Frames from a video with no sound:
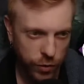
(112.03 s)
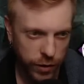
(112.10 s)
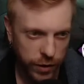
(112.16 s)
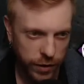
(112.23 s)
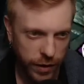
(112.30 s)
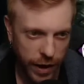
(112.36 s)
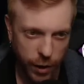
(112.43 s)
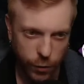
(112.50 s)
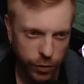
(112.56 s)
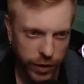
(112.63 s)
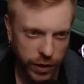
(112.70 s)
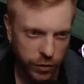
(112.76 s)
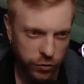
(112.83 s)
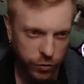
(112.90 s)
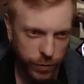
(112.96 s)
And I don't think
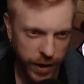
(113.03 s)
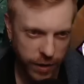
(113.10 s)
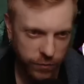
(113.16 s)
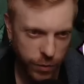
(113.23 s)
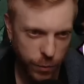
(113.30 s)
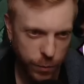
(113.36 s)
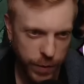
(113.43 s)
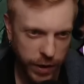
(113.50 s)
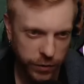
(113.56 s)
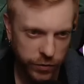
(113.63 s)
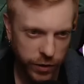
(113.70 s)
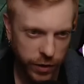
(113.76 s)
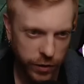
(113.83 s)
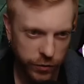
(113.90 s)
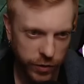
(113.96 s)
it should have double pallets
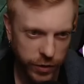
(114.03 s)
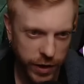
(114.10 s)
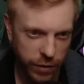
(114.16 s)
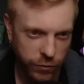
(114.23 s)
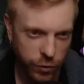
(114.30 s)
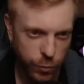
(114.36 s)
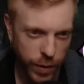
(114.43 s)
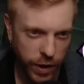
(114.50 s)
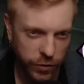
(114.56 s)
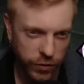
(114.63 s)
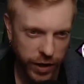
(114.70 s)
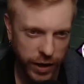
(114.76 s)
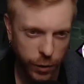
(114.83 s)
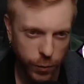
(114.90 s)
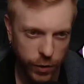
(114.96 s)
there because then you have two pallets
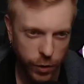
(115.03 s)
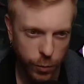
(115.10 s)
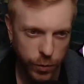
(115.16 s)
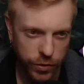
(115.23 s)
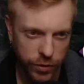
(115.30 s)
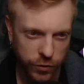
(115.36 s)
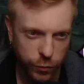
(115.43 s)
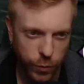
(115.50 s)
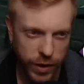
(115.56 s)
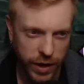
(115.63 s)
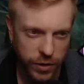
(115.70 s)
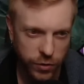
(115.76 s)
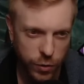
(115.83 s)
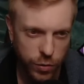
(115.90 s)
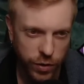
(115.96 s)
and a window. But this one I
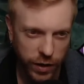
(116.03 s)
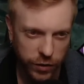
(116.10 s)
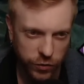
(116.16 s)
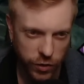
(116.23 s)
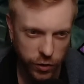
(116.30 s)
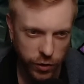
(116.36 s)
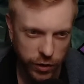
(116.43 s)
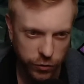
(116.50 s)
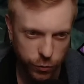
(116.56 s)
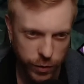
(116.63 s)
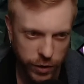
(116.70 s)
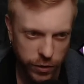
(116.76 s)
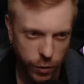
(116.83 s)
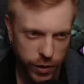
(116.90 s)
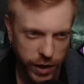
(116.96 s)
do think is a glitch when you
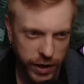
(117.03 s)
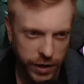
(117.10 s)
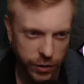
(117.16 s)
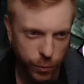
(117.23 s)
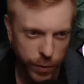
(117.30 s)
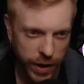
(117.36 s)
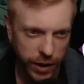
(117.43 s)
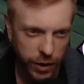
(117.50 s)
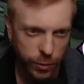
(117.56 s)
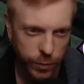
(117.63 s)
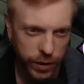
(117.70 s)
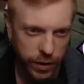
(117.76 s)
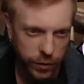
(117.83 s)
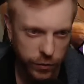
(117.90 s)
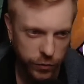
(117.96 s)
don't get either pallet
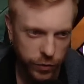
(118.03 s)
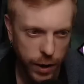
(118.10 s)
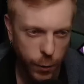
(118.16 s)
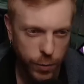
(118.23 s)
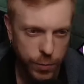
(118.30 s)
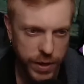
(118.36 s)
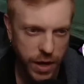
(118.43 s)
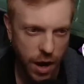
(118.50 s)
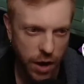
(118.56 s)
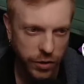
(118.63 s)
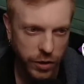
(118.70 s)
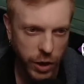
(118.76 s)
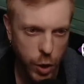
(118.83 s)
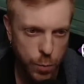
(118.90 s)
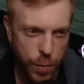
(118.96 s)
because it would be
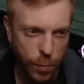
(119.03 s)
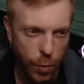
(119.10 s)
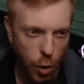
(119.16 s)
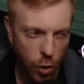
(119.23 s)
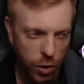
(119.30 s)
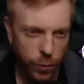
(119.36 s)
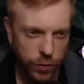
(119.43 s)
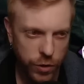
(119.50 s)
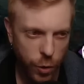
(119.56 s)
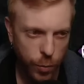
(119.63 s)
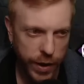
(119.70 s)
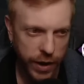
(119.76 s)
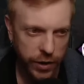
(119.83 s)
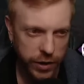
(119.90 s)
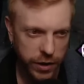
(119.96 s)
unloopable with no
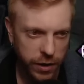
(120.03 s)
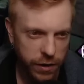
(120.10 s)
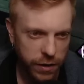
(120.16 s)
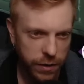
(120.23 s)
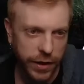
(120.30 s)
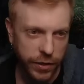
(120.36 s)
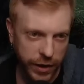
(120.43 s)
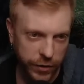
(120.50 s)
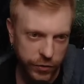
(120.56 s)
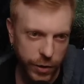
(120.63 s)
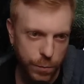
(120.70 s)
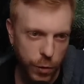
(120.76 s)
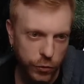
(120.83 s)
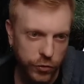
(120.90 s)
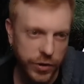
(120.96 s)
pallet here. And like I said,
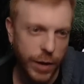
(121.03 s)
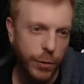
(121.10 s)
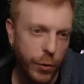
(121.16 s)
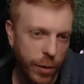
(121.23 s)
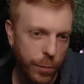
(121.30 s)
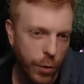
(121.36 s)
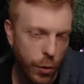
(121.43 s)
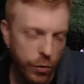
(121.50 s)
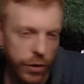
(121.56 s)
most of the time you'll have both.